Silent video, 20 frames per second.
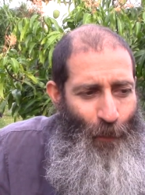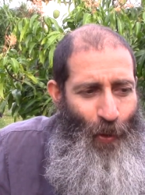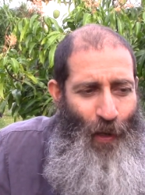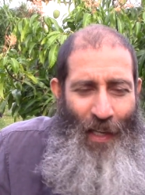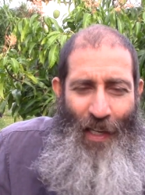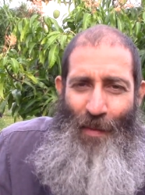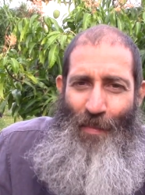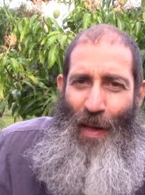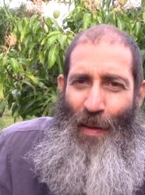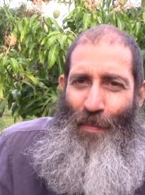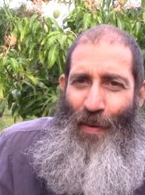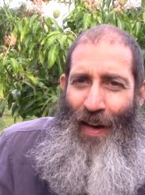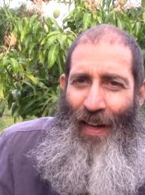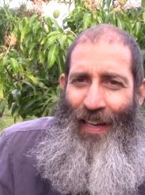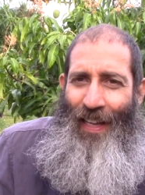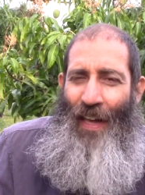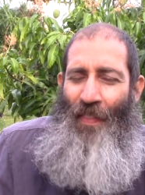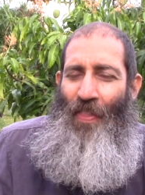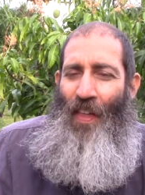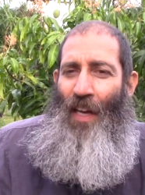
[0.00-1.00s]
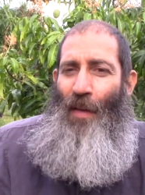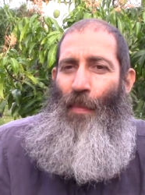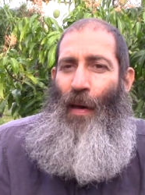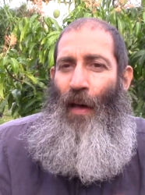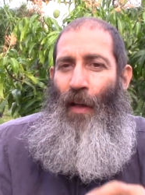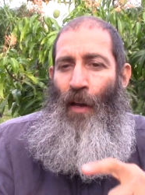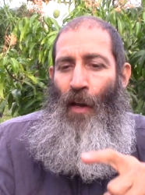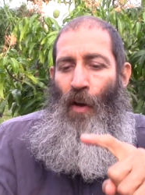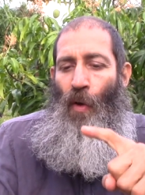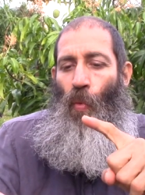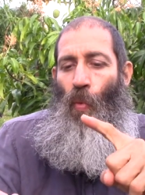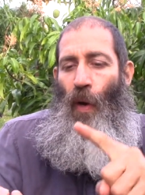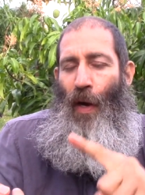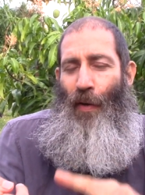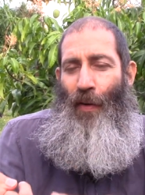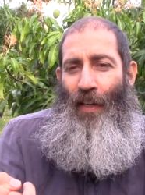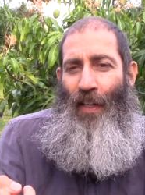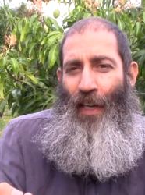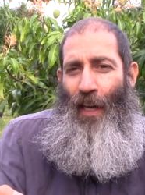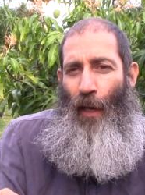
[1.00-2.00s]
putting in my body. I think about
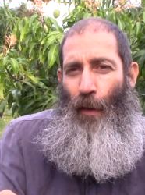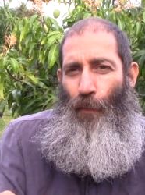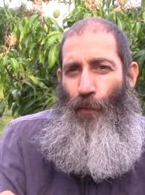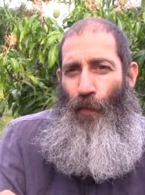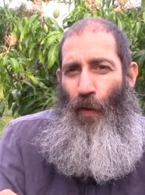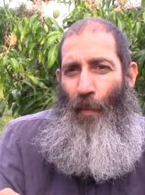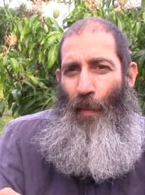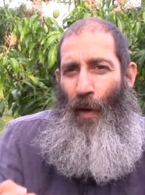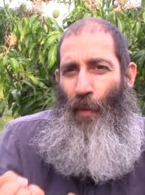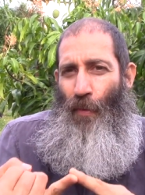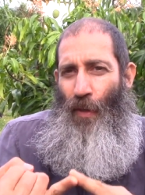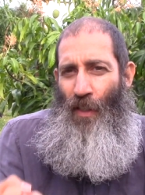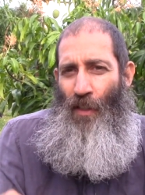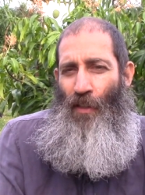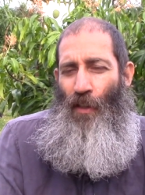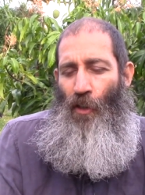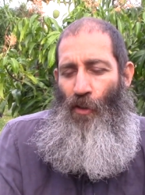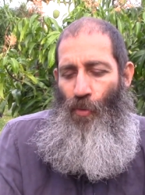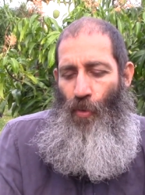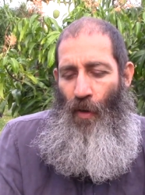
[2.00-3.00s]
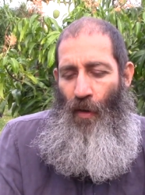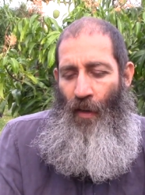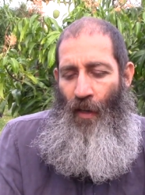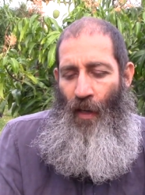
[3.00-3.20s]
where it came from. I research where it